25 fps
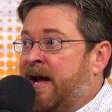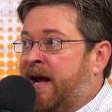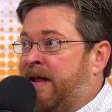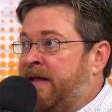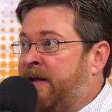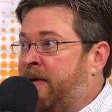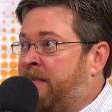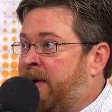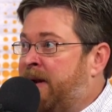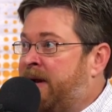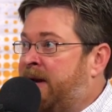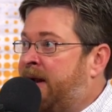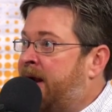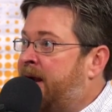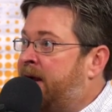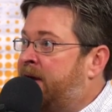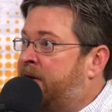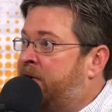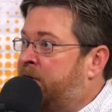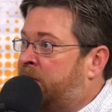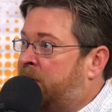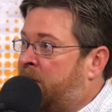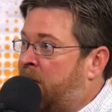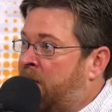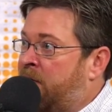and then my
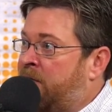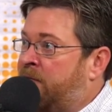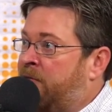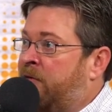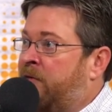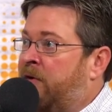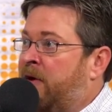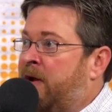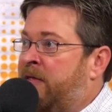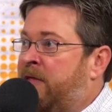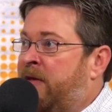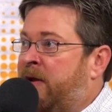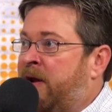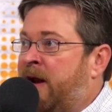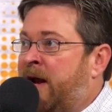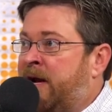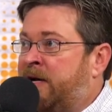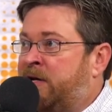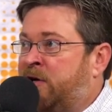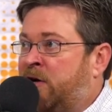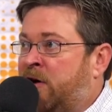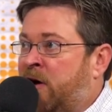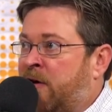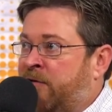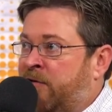dad took over, and then I
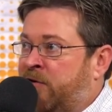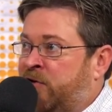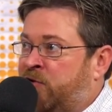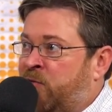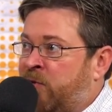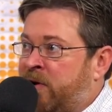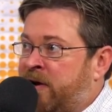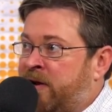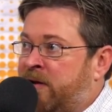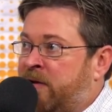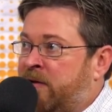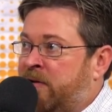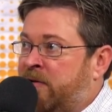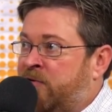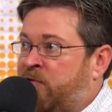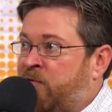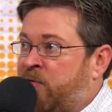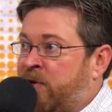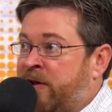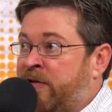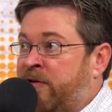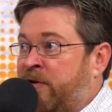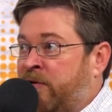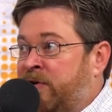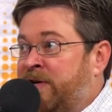took over in
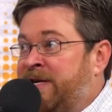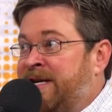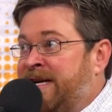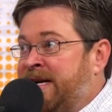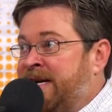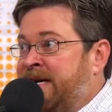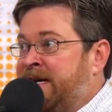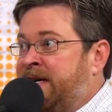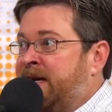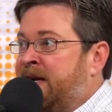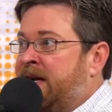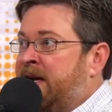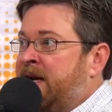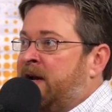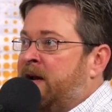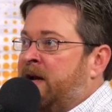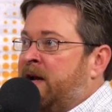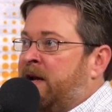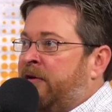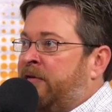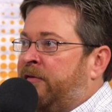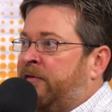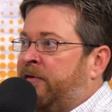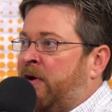2013. Okay.